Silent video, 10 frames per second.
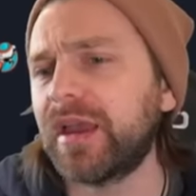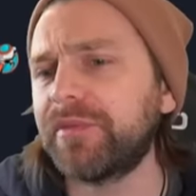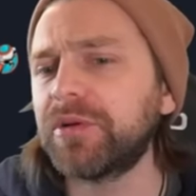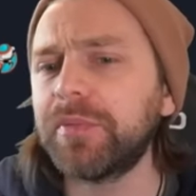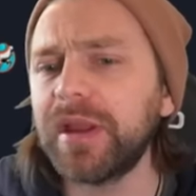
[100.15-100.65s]
If
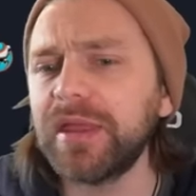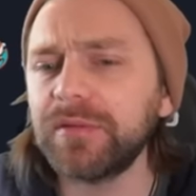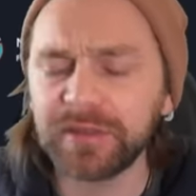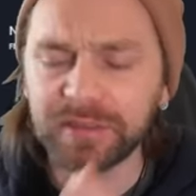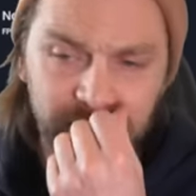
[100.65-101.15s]
we compare
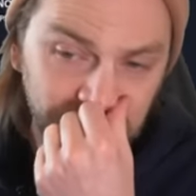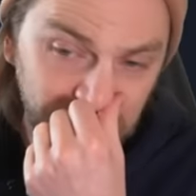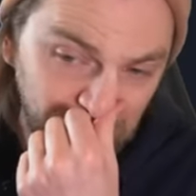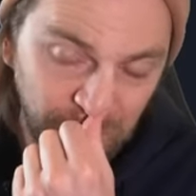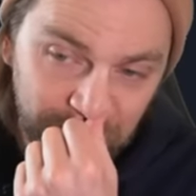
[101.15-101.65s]
this
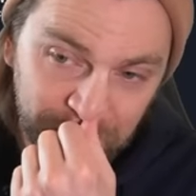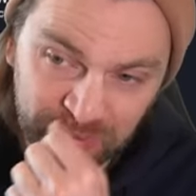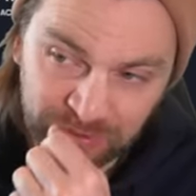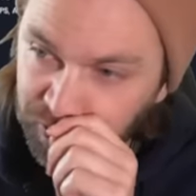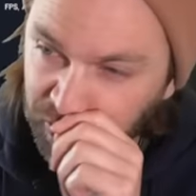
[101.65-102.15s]
to web
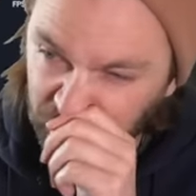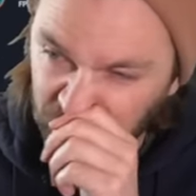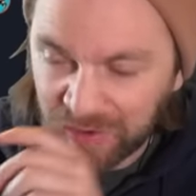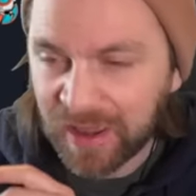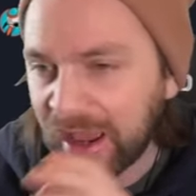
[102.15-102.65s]

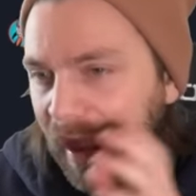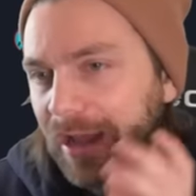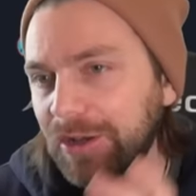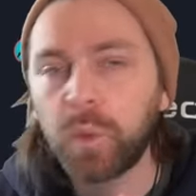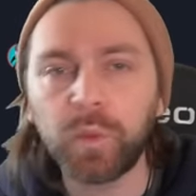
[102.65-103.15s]
two,
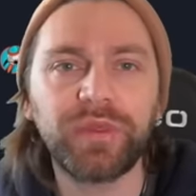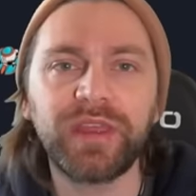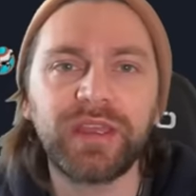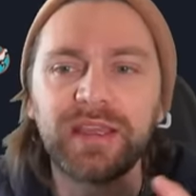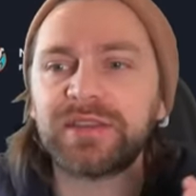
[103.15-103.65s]
I don't
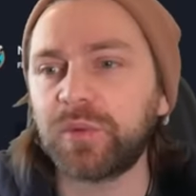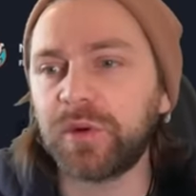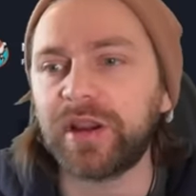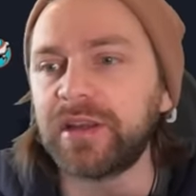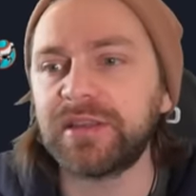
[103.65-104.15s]
think it's
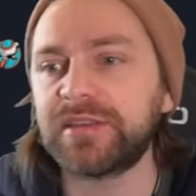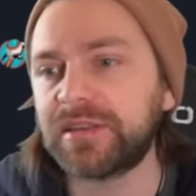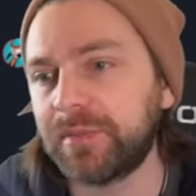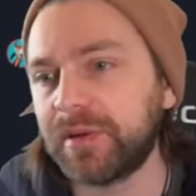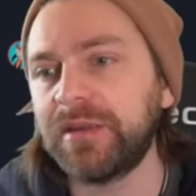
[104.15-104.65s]
where it needs
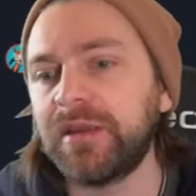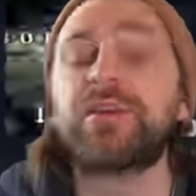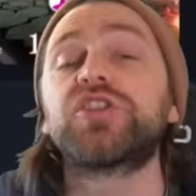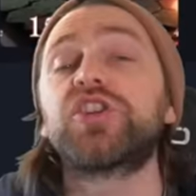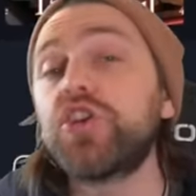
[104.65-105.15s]
to be.
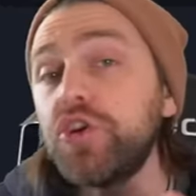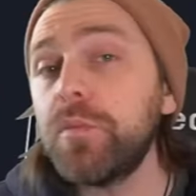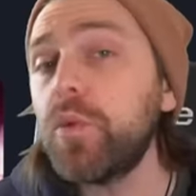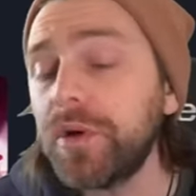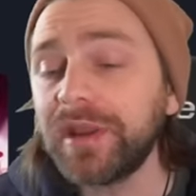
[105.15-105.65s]
So the
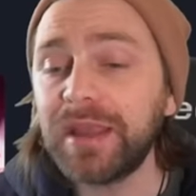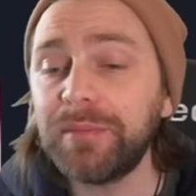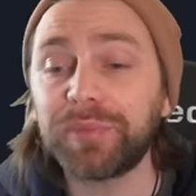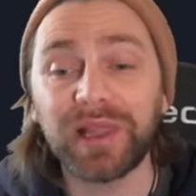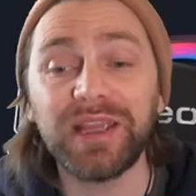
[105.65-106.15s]
number one game
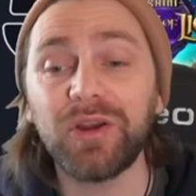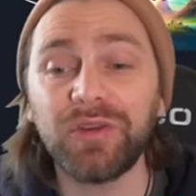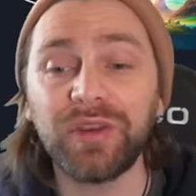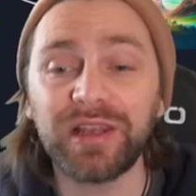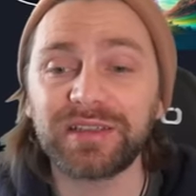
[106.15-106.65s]
played
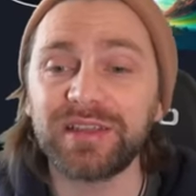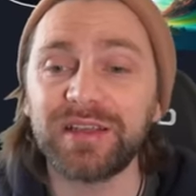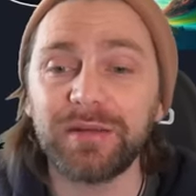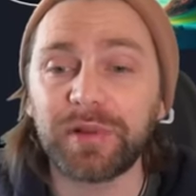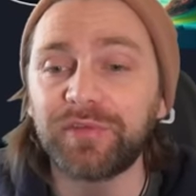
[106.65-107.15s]
on
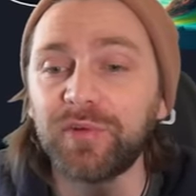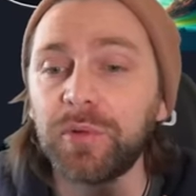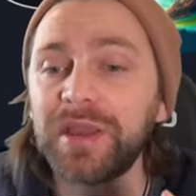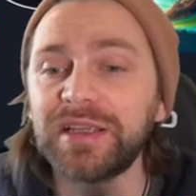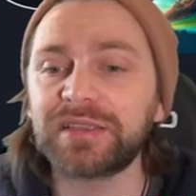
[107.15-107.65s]
Elixir
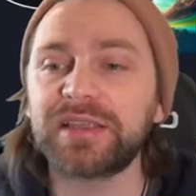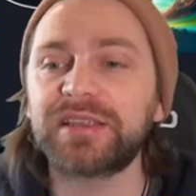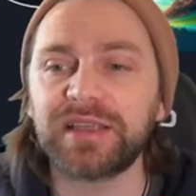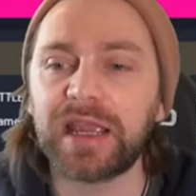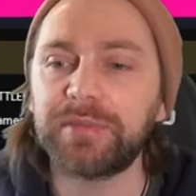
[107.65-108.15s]
platform is
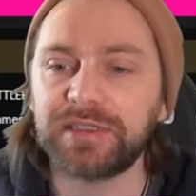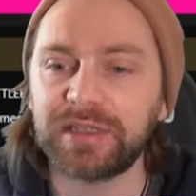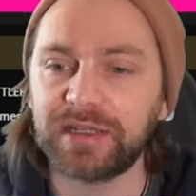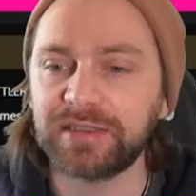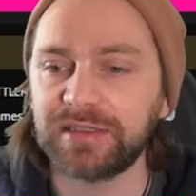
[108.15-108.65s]
Cyber
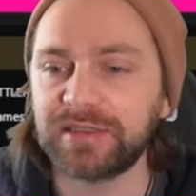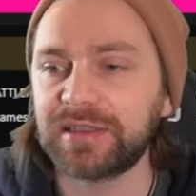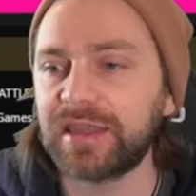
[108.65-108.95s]
Titans.